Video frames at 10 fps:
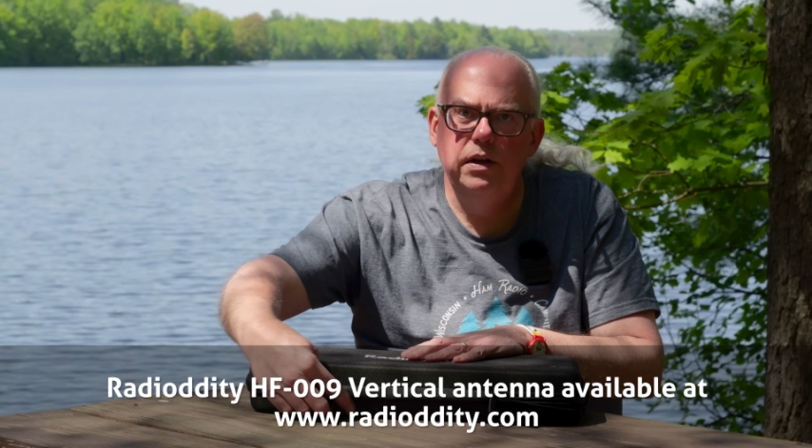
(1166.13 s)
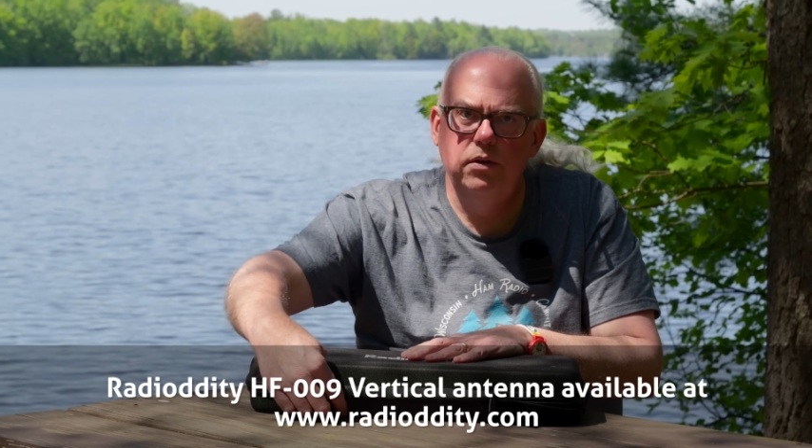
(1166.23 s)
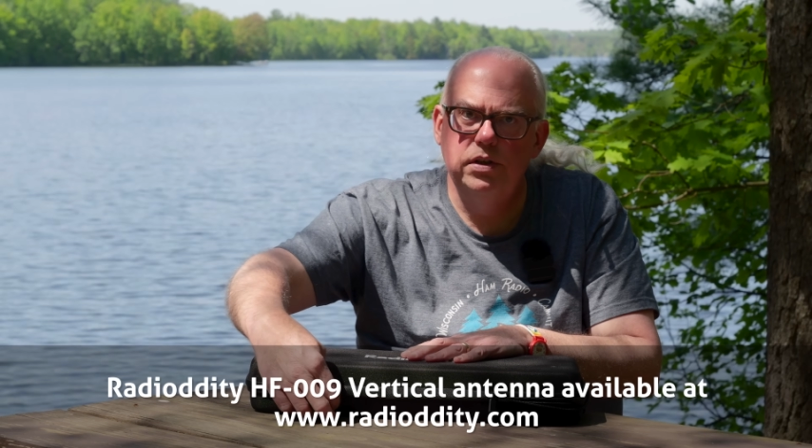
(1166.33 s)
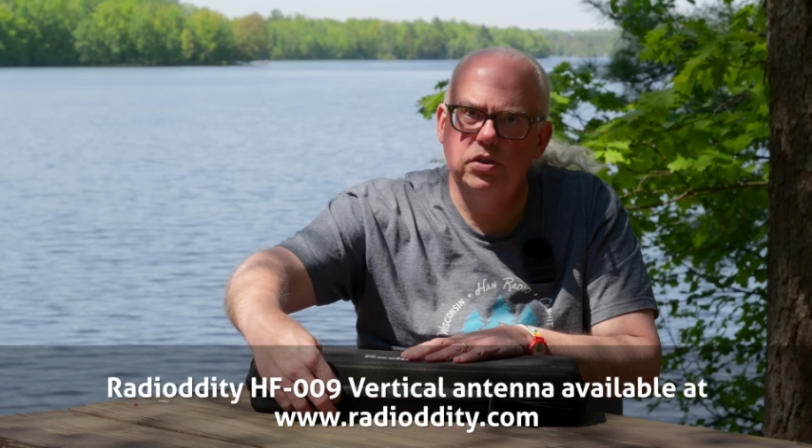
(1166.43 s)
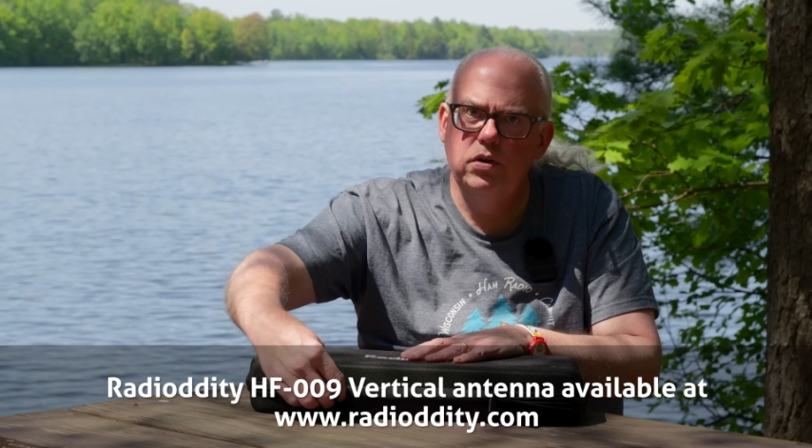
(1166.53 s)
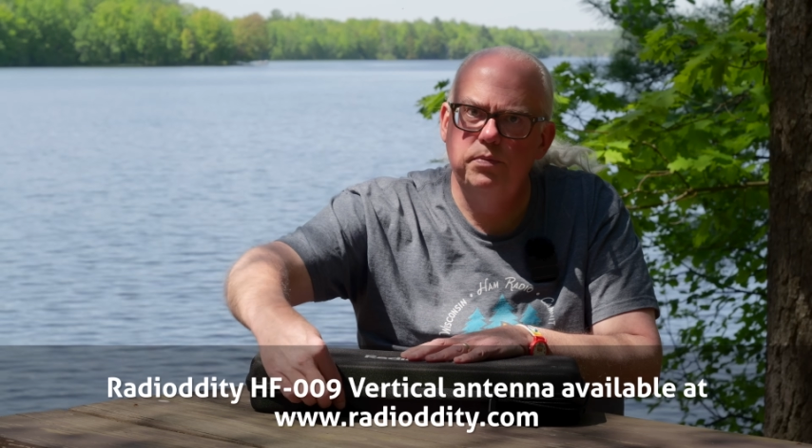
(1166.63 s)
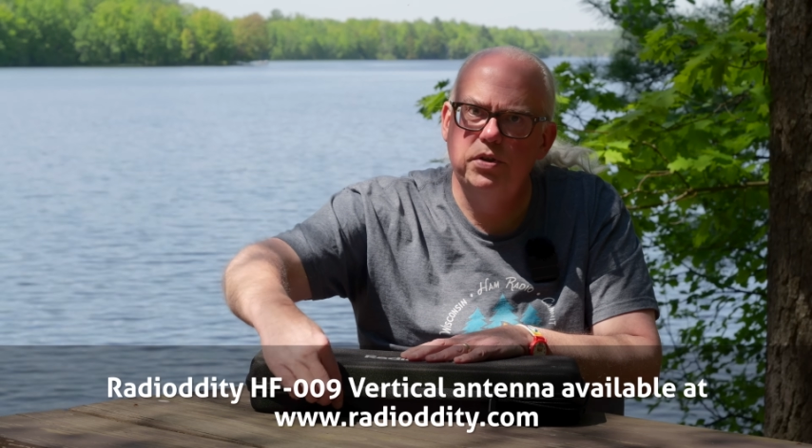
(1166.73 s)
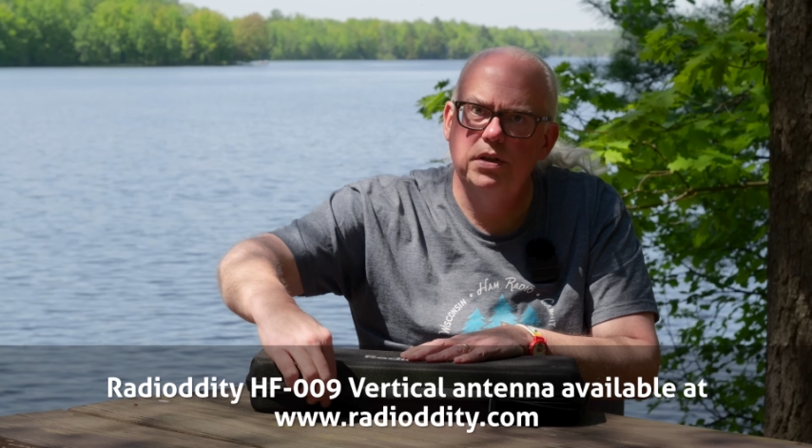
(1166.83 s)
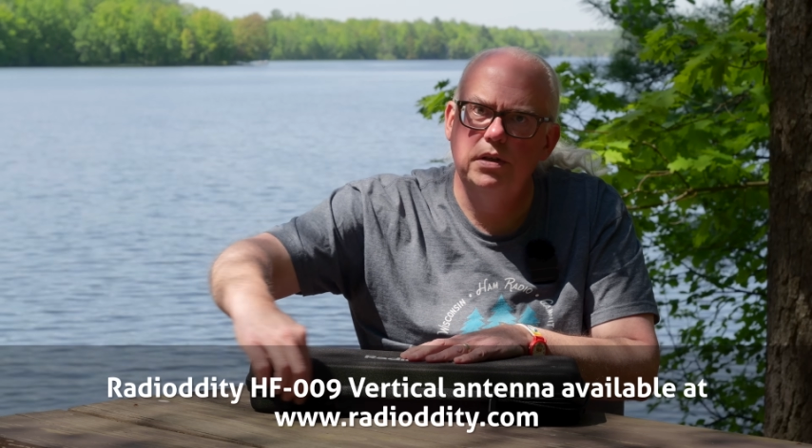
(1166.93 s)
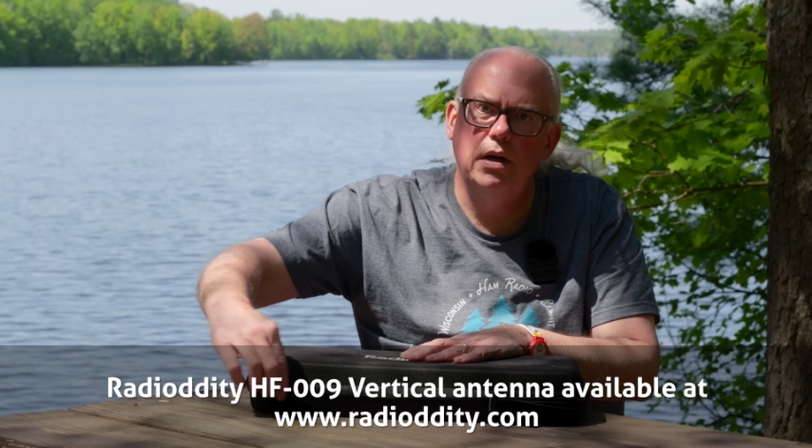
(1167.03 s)
video
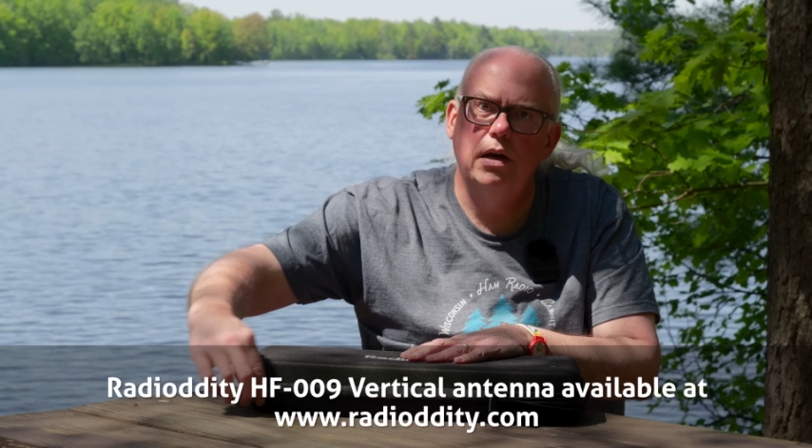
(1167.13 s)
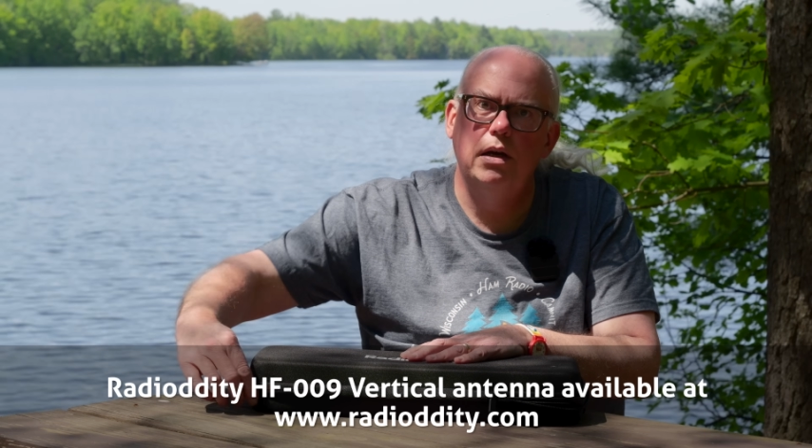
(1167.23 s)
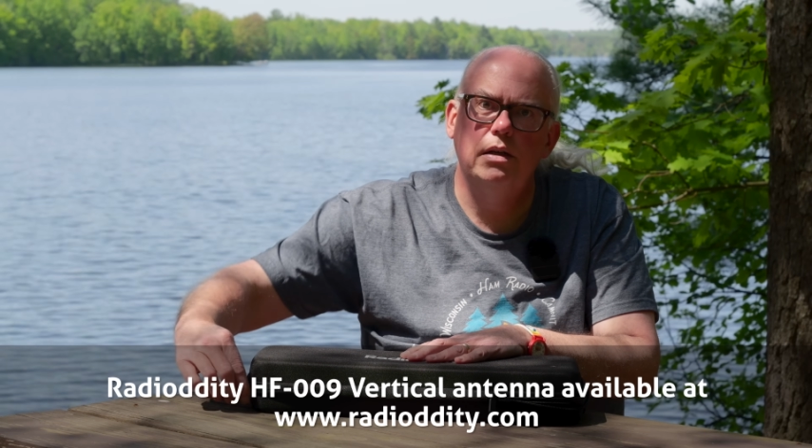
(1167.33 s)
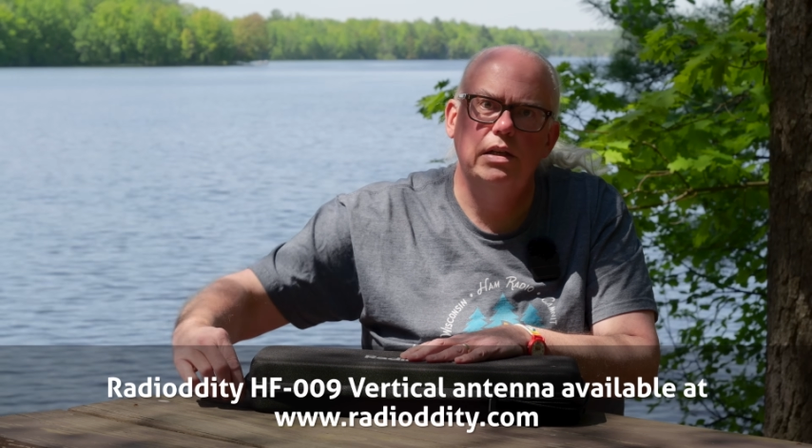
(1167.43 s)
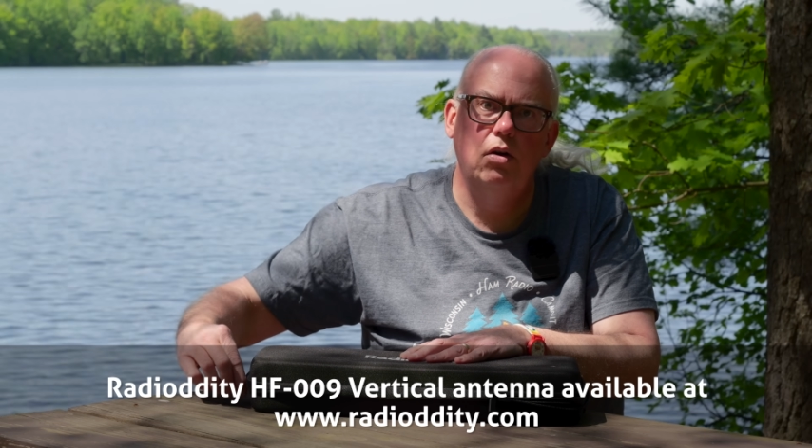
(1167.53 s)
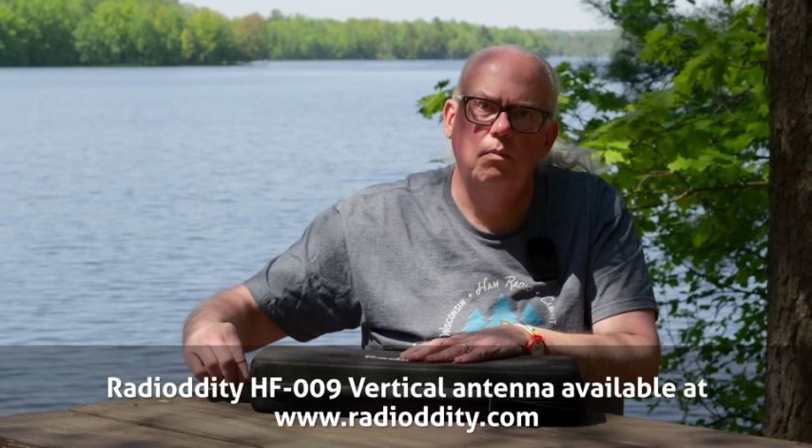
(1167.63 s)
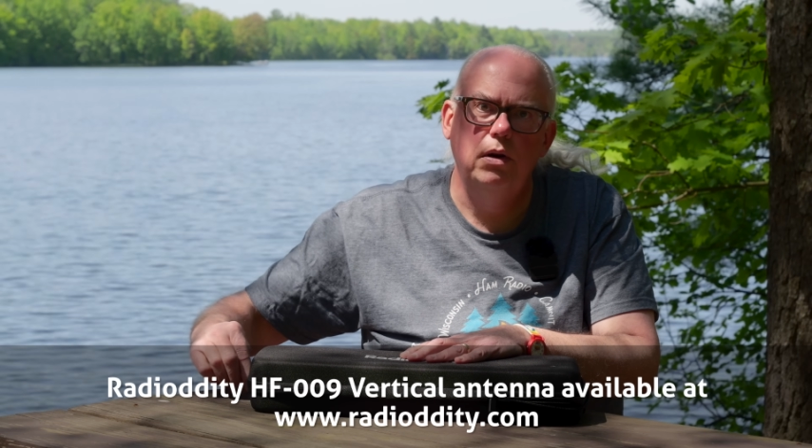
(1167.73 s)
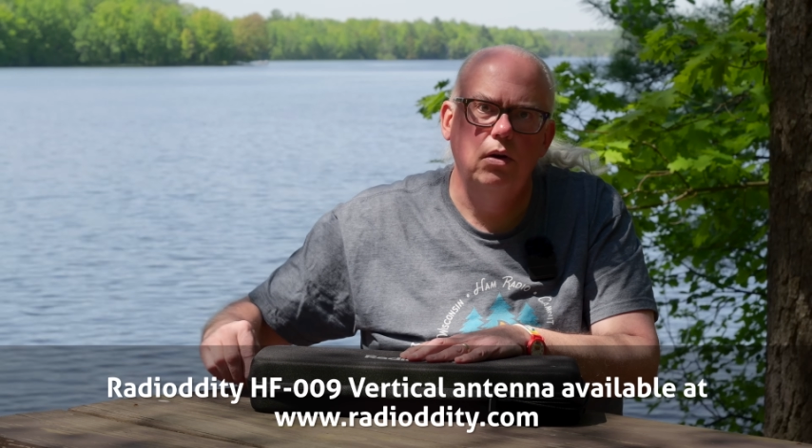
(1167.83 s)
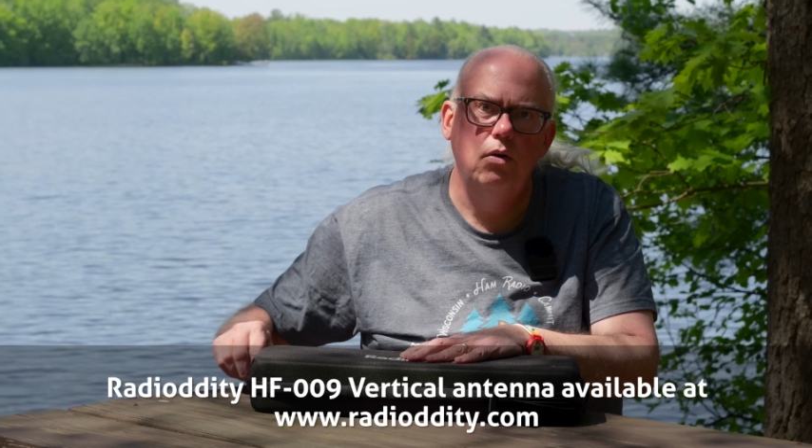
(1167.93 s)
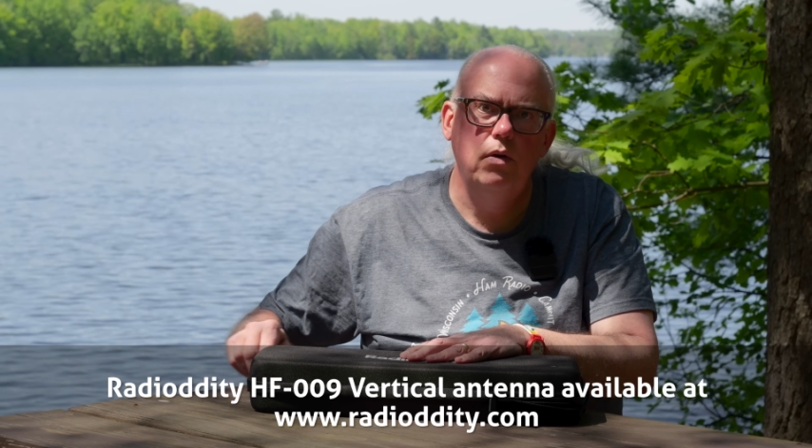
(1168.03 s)
description uh, down
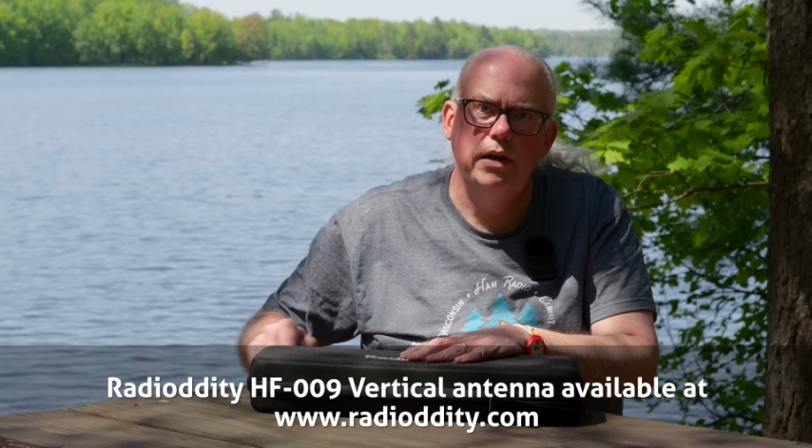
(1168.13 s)
below.